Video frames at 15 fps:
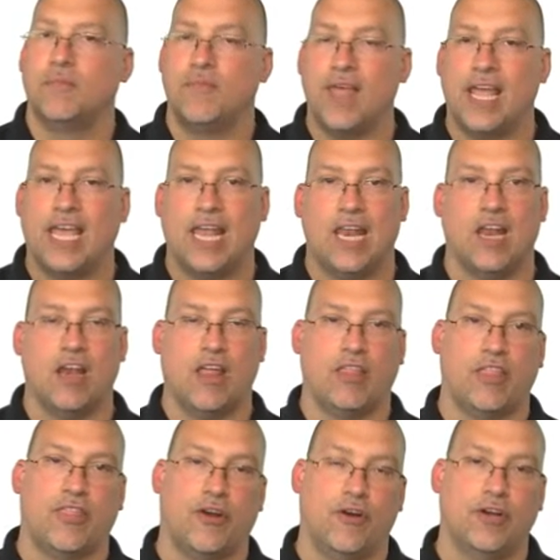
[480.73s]
They get in on
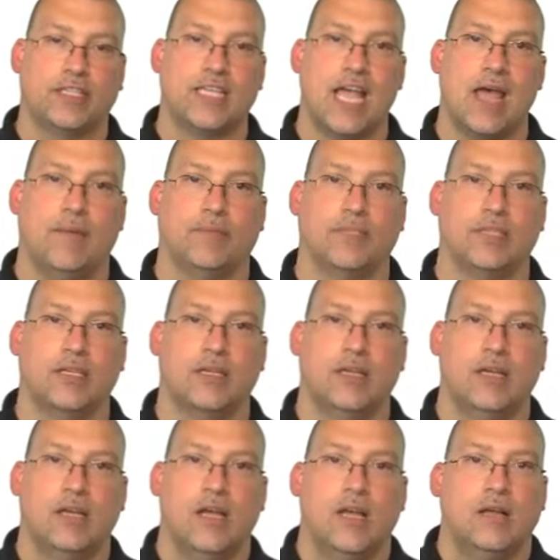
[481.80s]
the 3rd attempt.
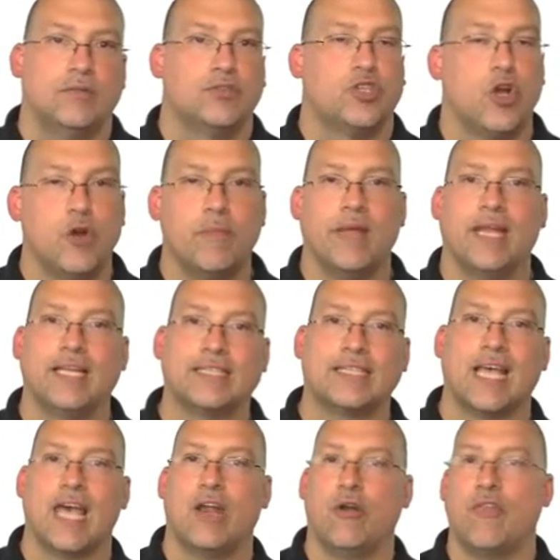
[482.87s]
2 minutes
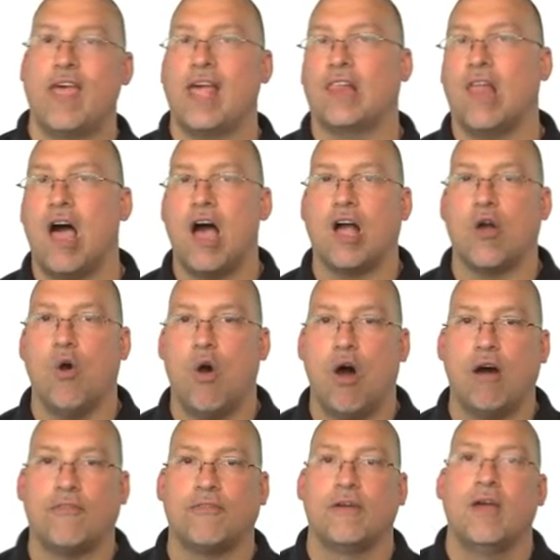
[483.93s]
later, they log
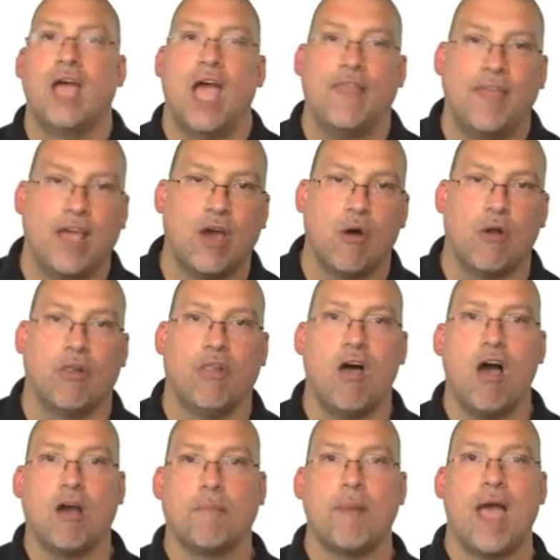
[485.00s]
off and they go to
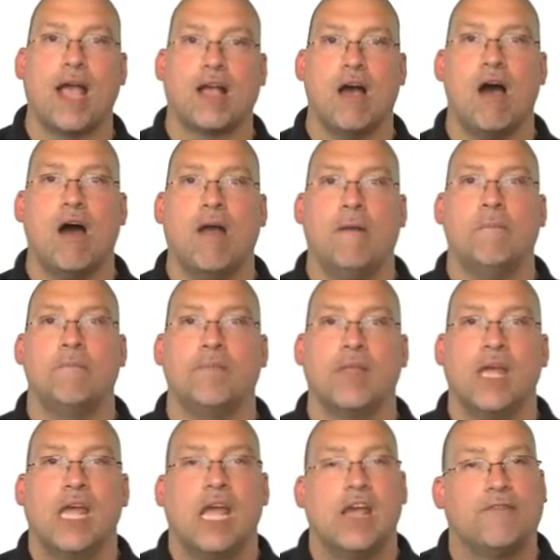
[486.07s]
log back on.
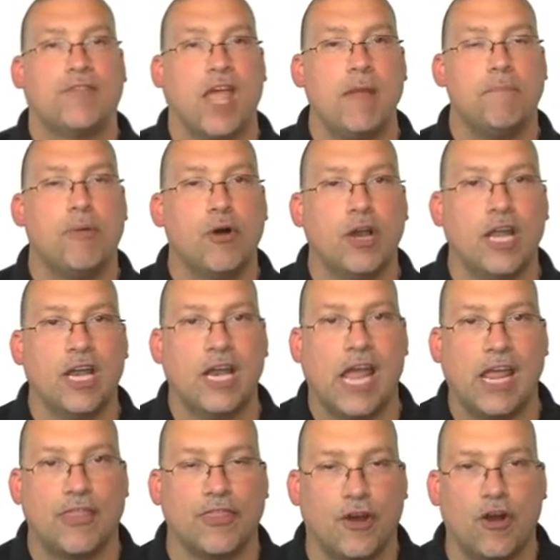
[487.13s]
If they put in
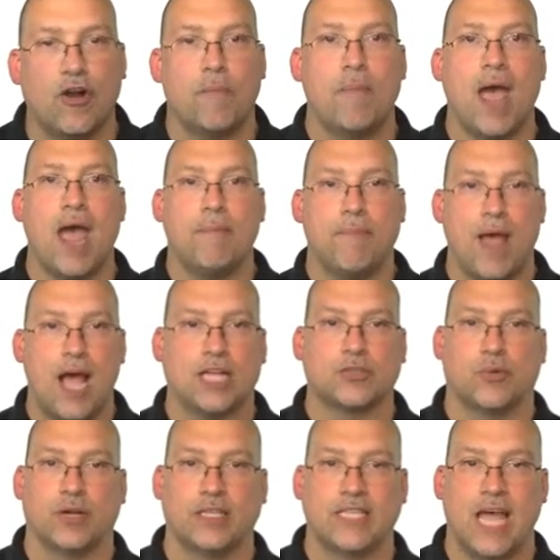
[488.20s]
a 3rd bad
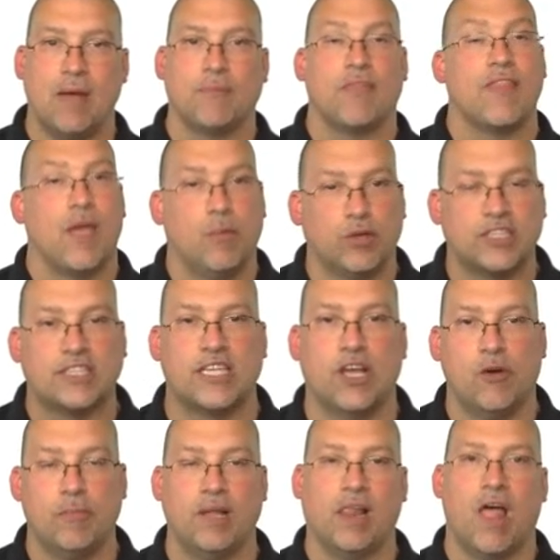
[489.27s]
password attempt, they will
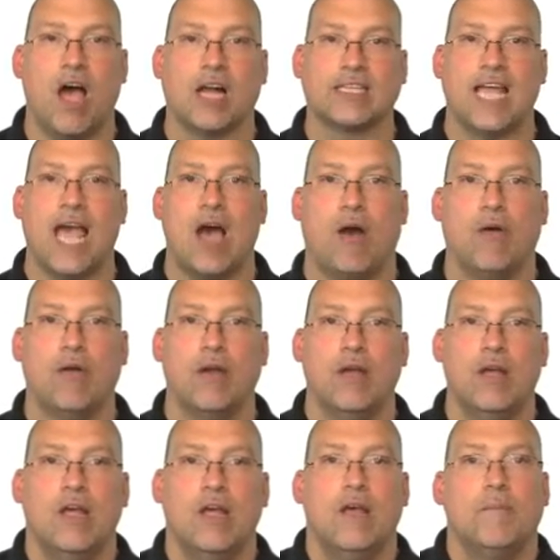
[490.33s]
still be locked out
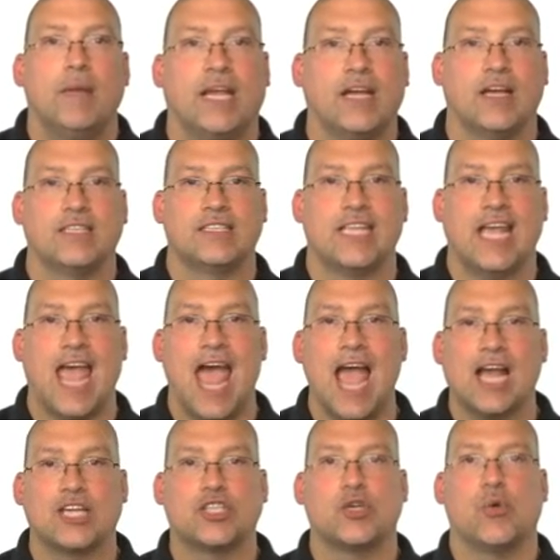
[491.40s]
because the
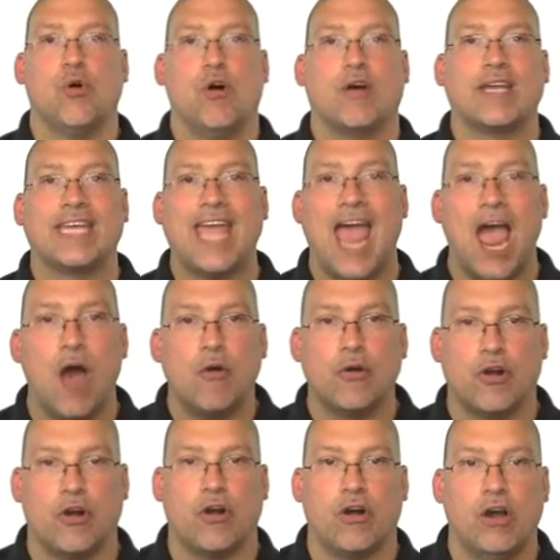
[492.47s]
actual
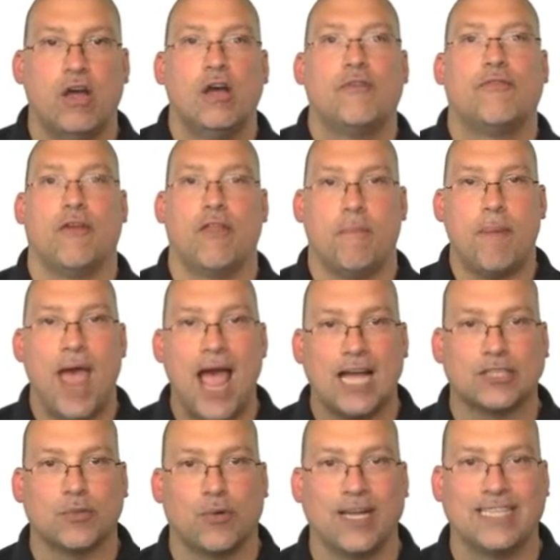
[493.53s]
counter for the
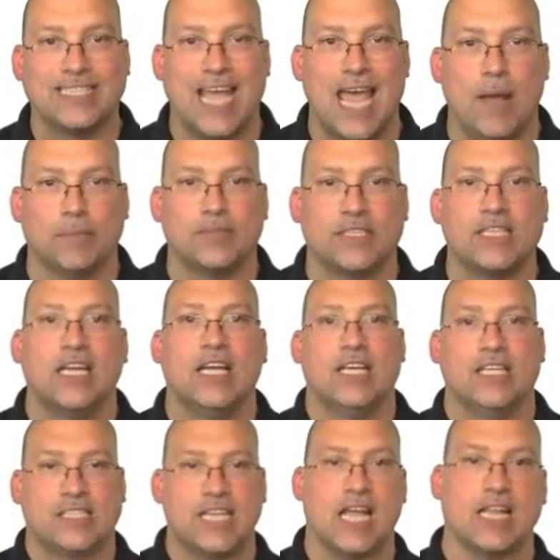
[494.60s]
password attempts
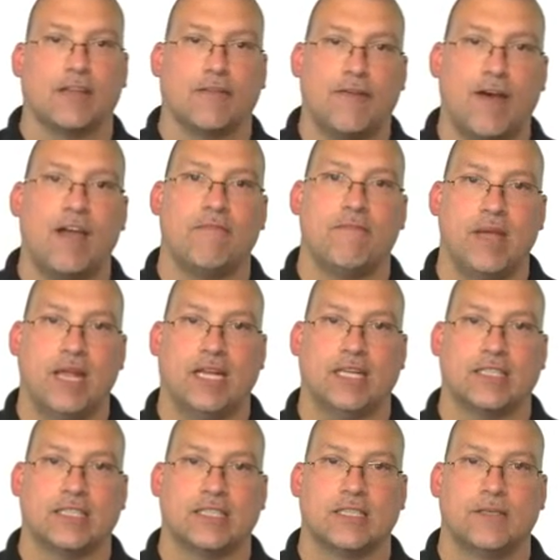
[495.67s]
is set to 5
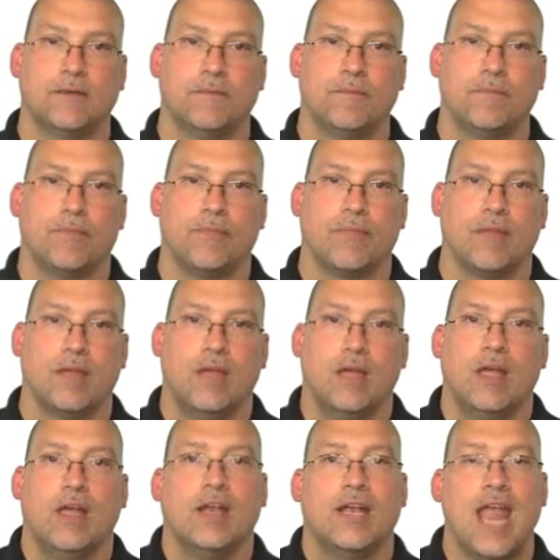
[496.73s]
minutes.
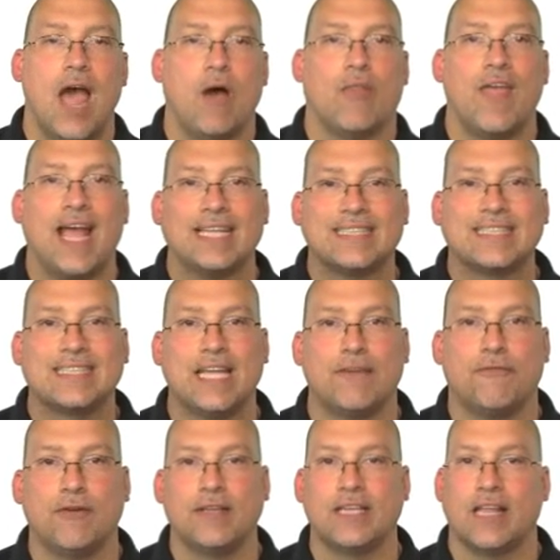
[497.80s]
Now that's
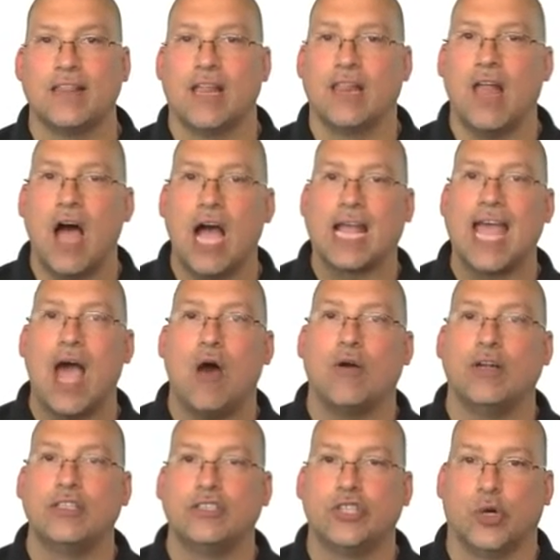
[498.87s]
different than the
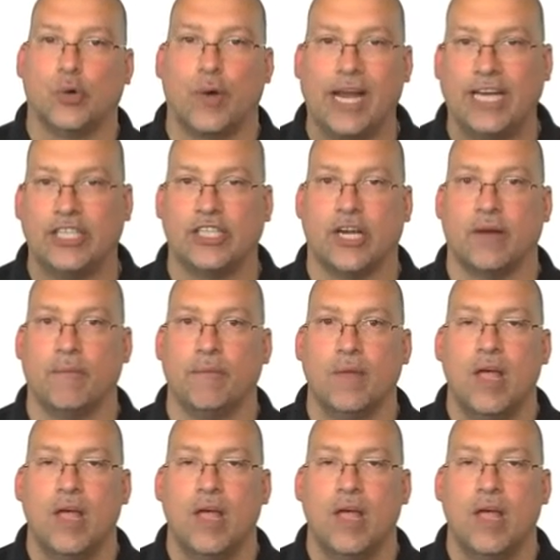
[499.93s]
lockout duration.